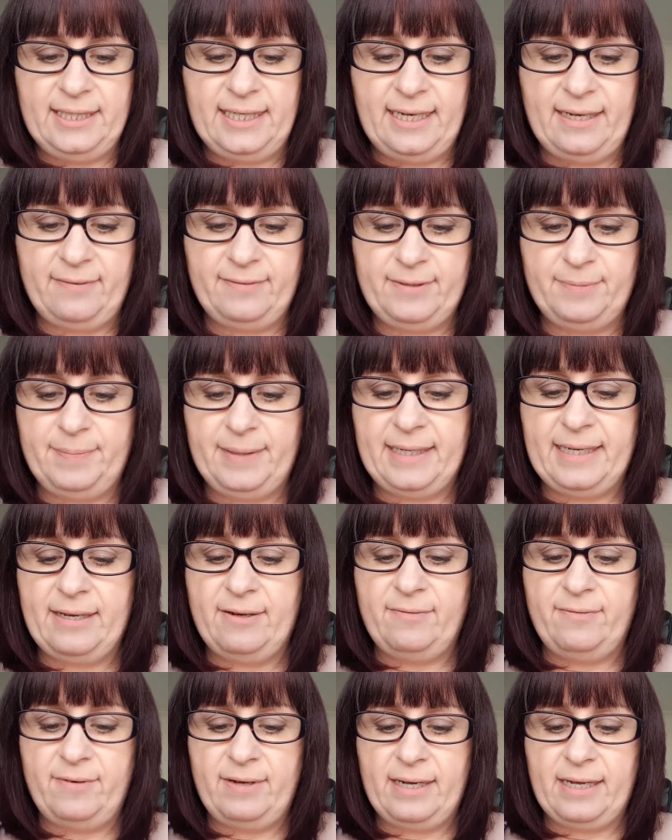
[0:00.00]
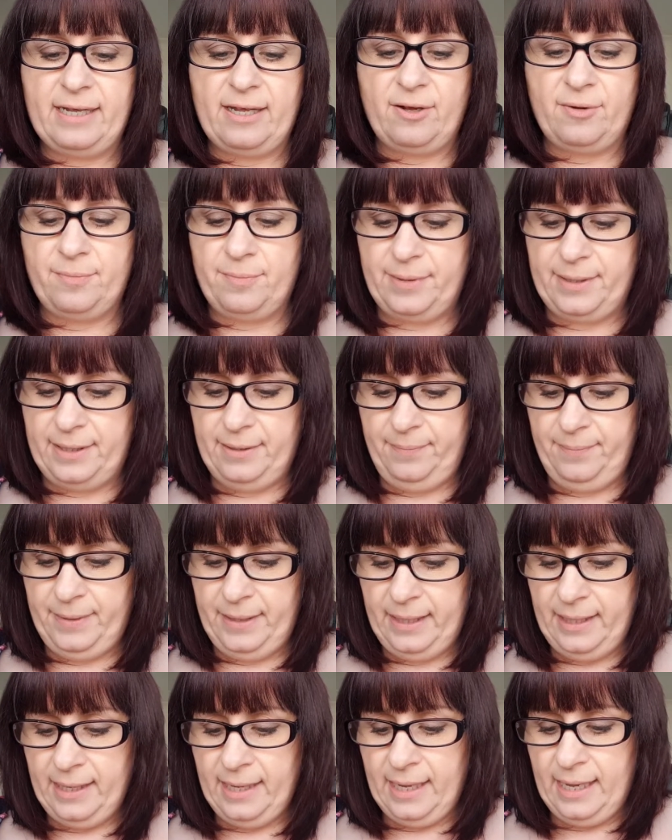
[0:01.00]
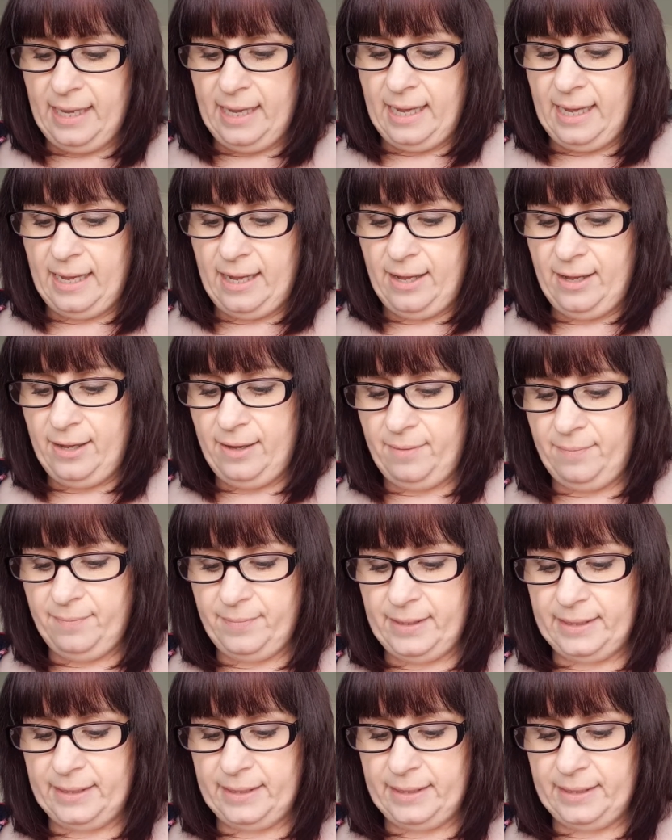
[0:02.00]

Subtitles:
you have to be careful how you open them.